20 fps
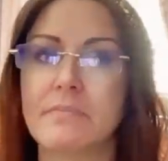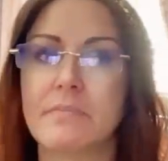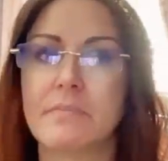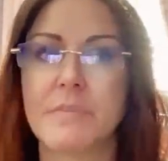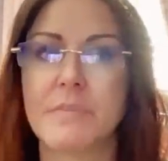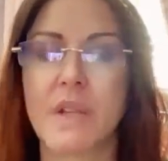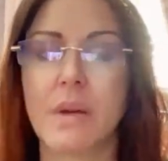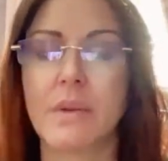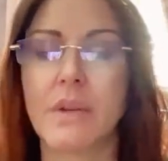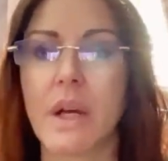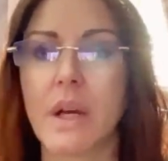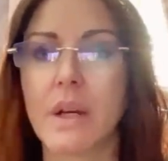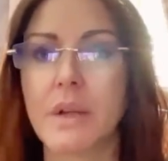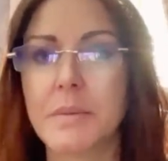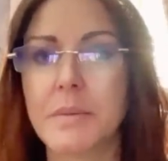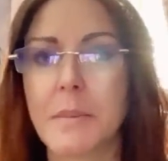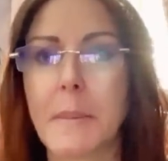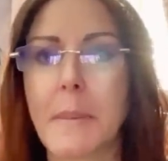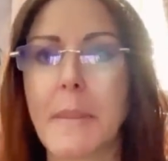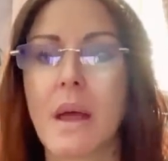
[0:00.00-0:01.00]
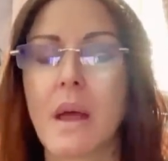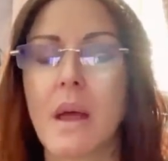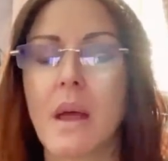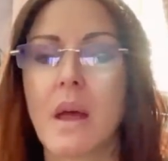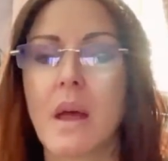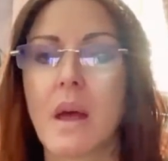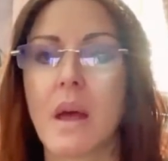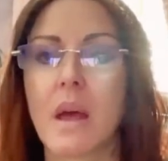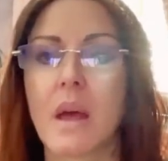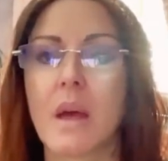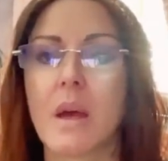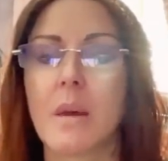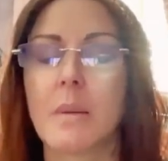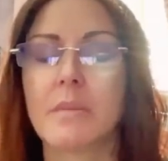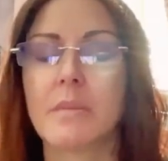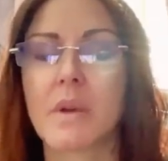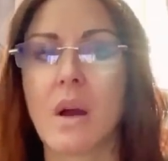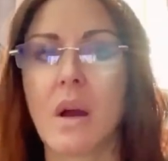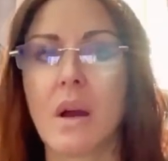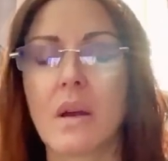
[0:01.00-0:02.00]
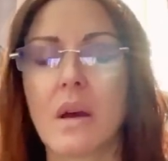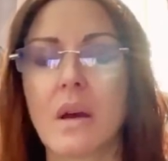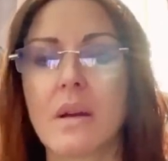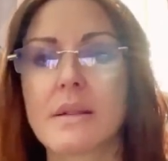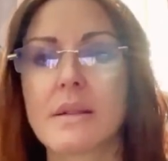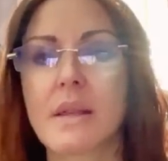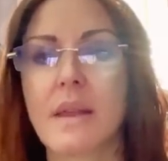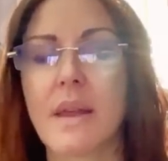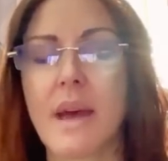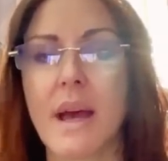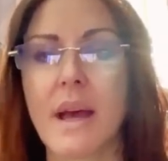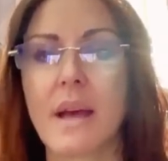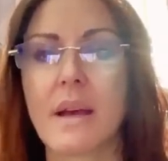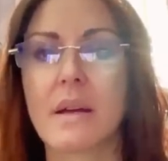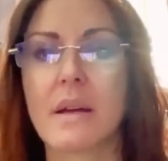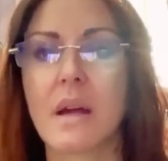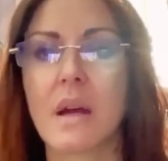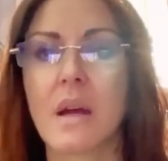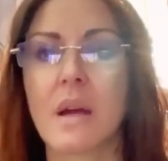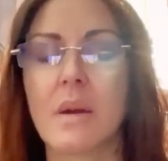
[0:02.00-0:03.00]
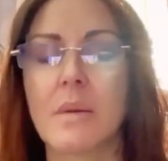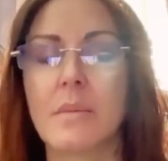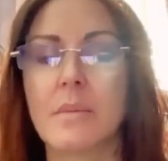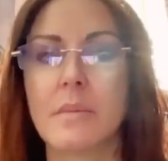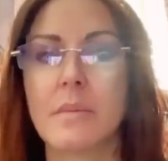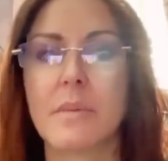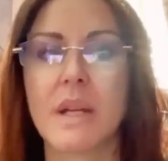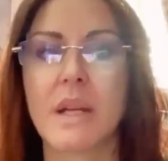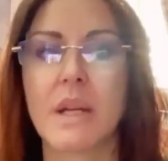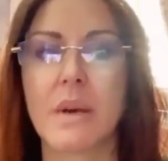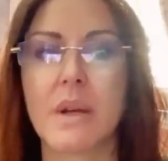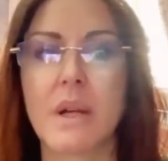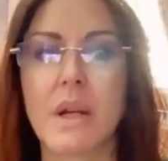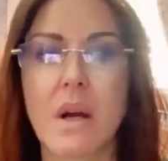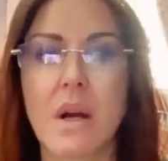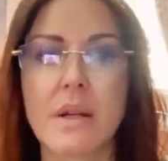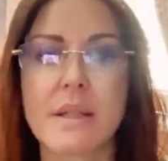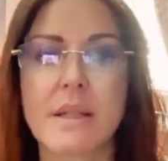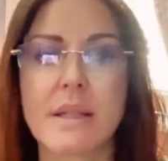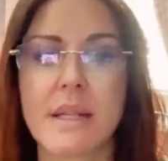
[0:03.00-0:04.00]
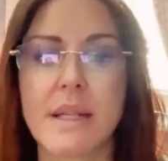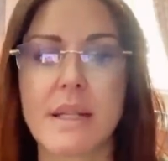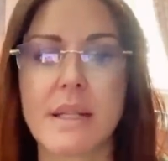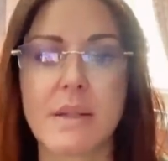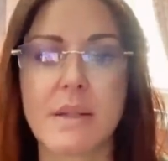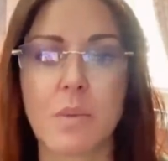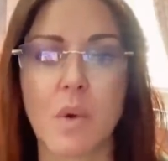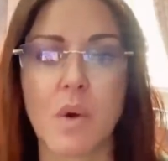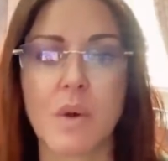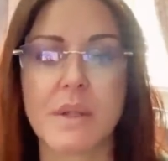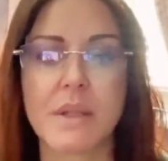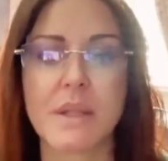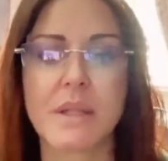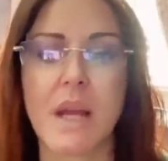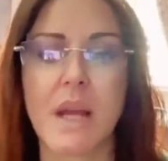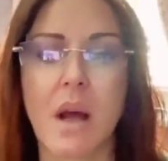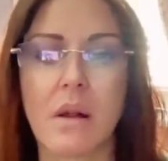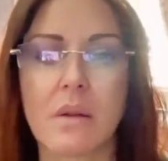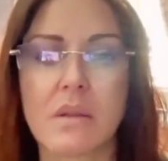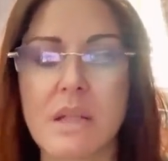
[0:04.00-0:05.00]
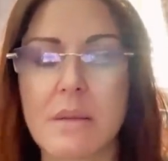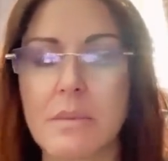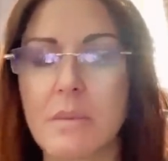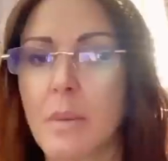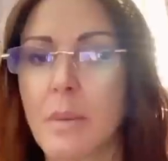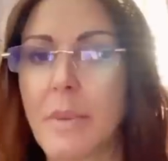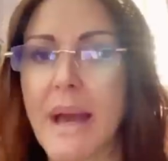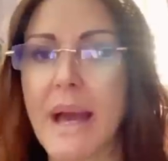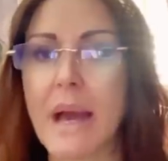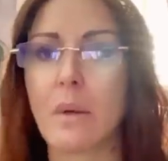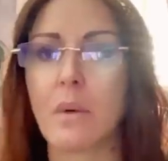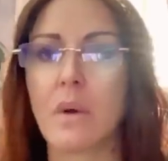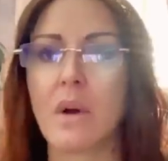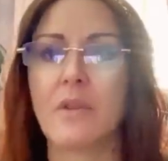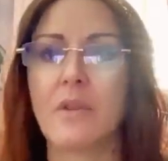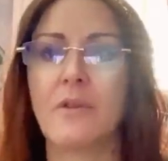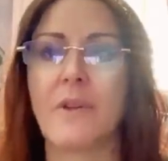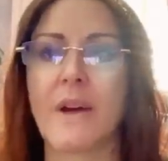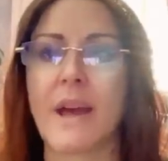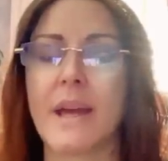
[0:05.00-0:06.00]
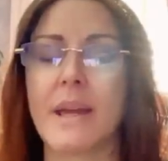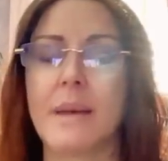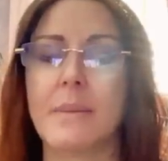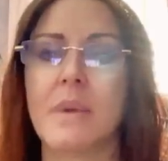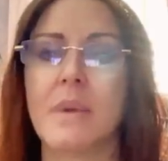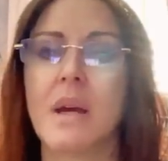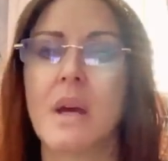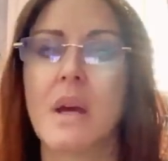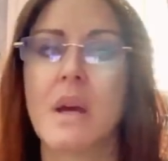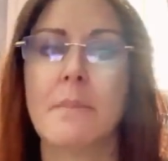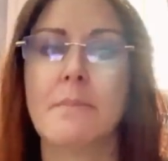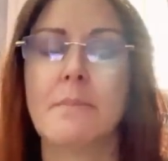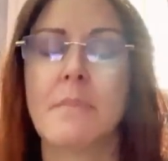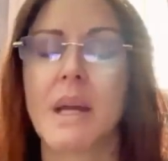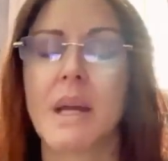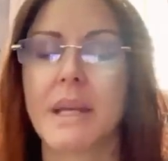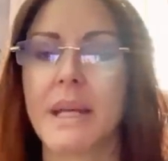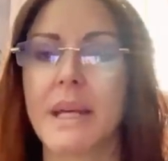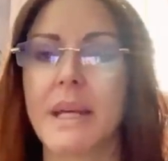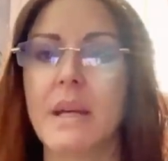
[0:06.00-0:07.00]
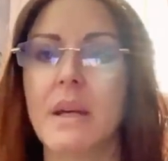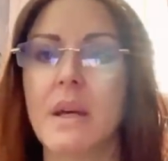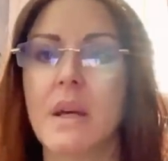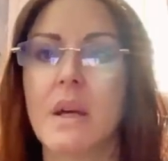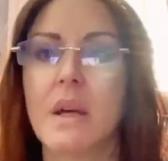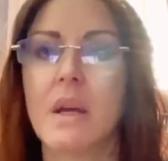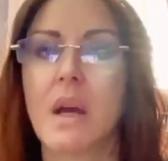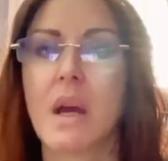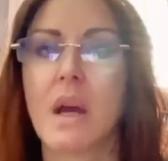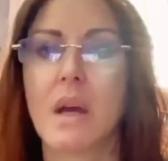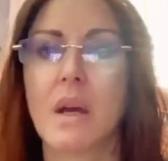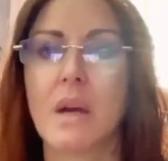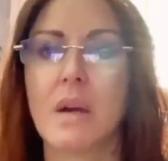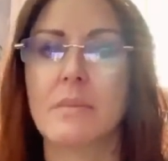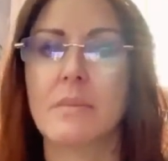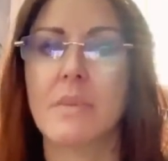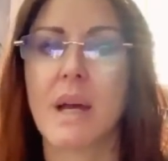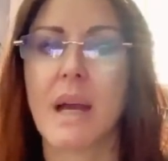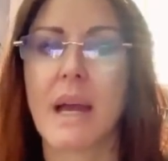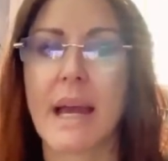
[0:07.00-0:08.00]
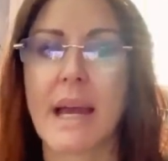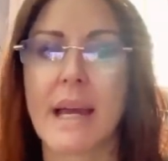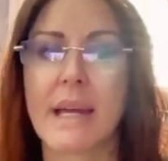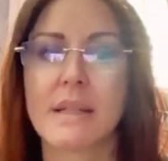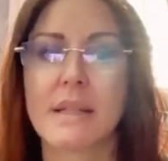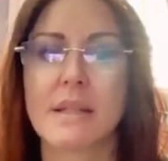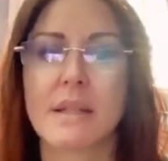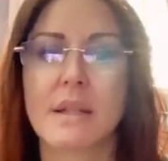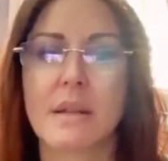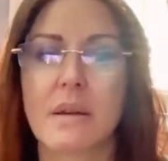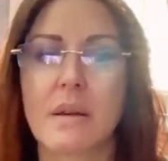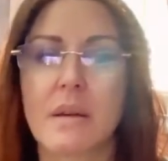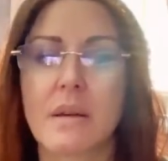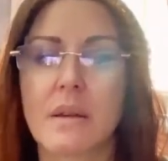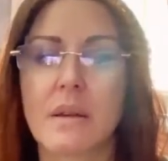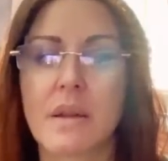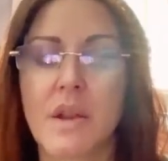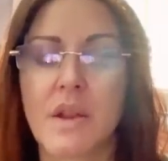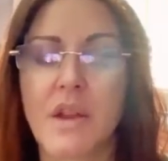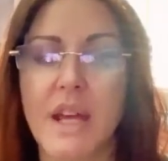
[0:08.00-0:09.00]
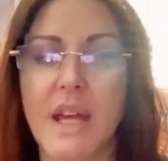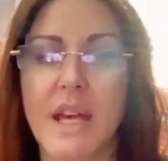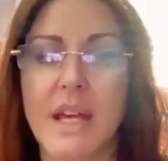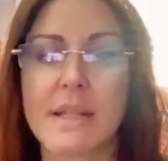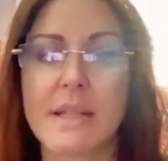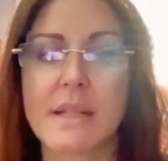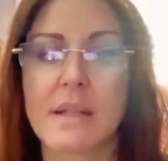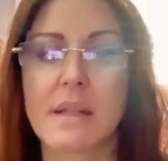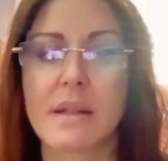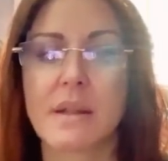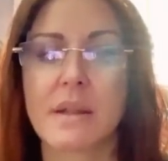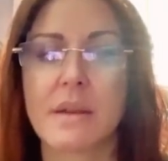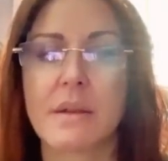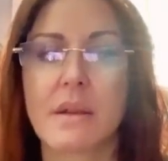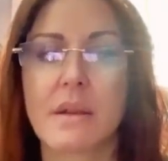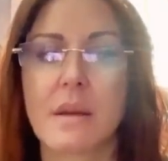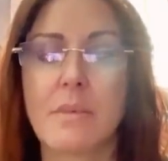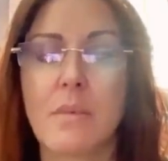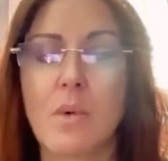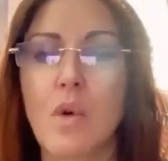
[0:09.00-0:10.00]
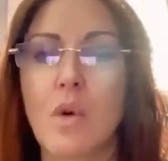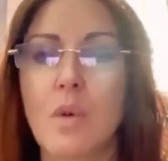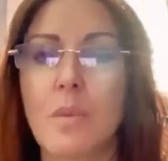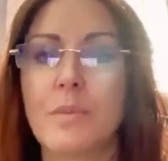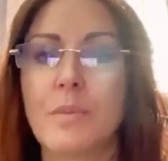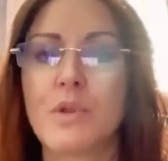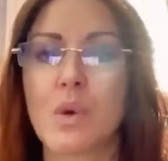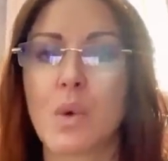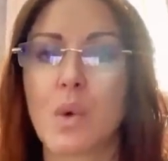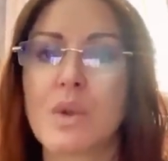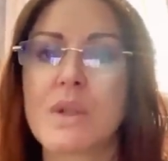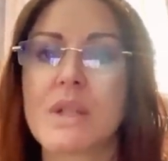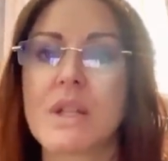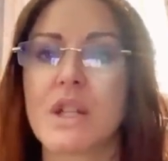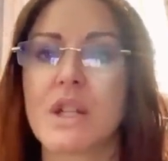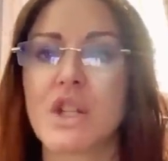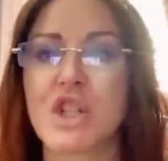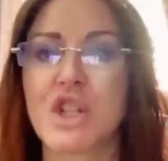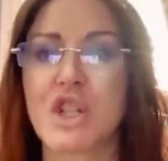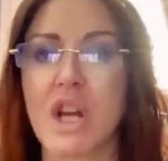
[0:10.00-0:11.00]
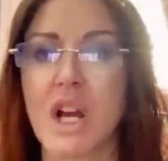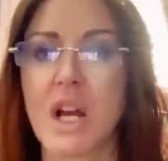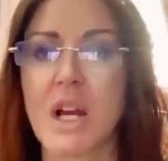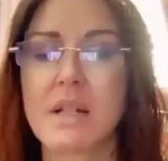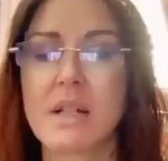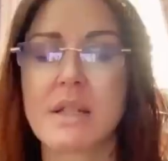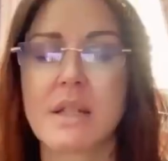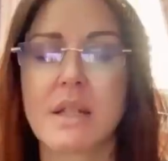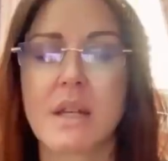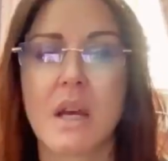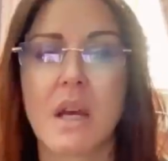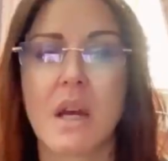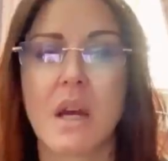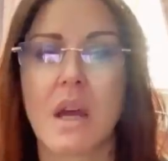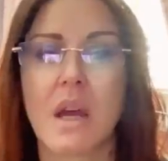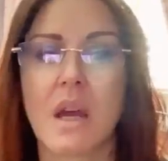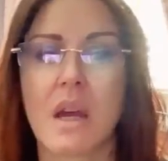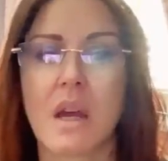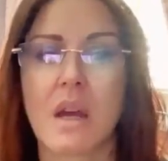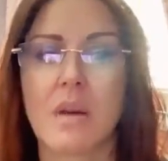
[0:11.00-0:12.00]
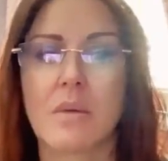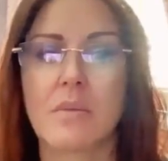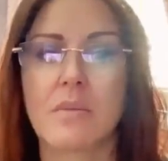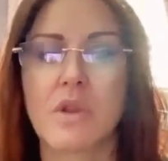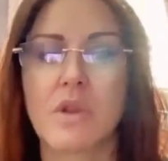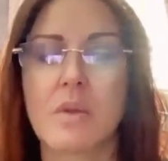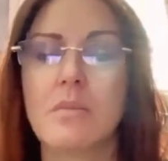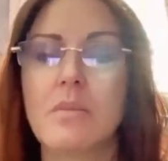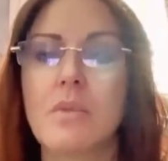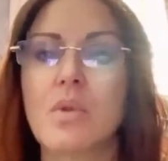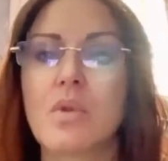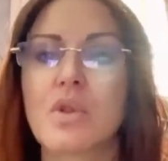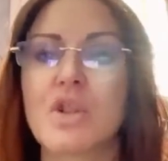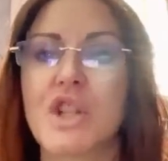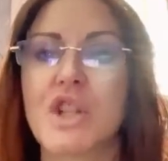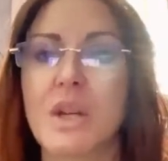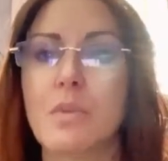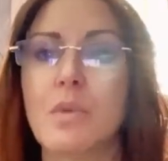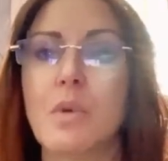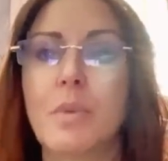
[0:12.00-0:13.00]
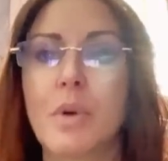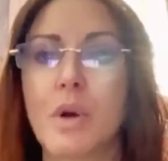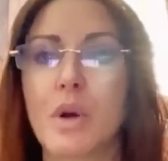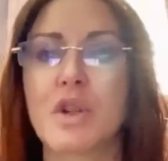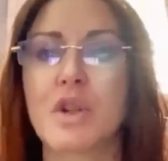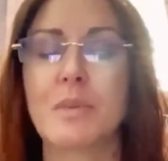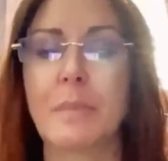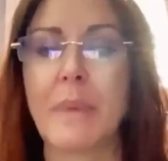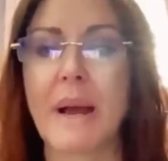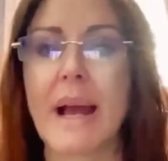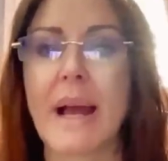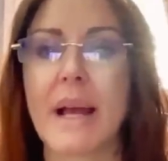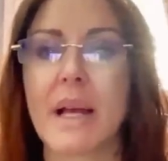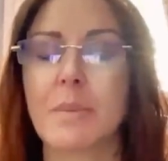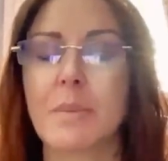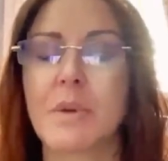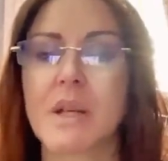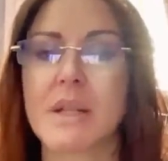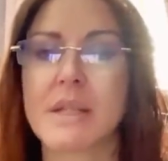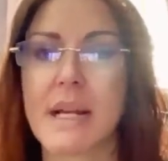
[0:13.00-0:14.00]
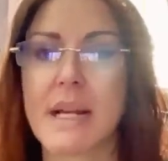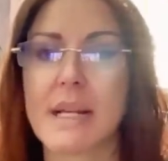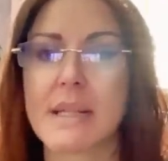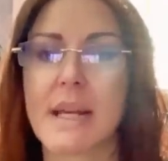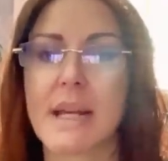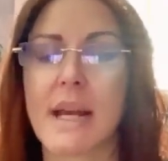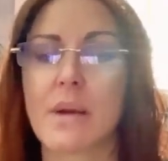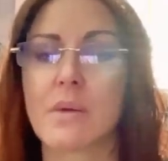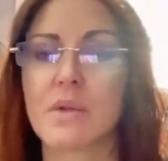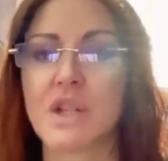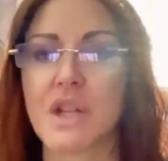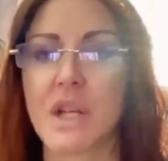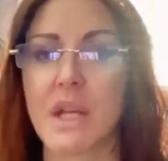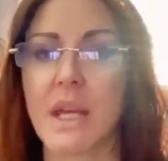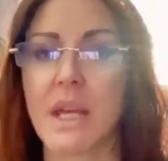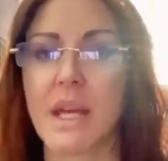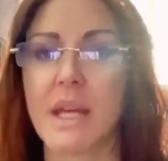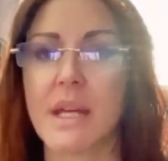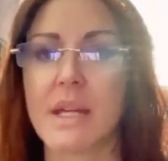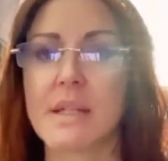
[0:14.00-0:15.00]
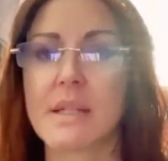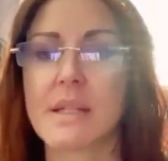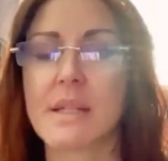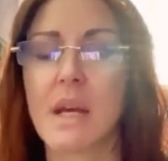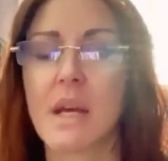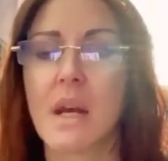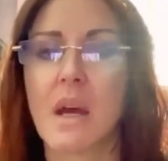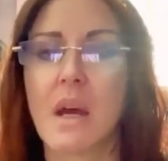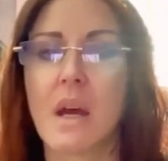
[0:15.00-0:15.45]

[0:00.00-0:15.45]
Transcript: Don't know. Can't answer that. You know, a narcissist wants the ultimate power, fame, money. And the thing is, the more doors that are shut, the more she will push back, because that's how she is.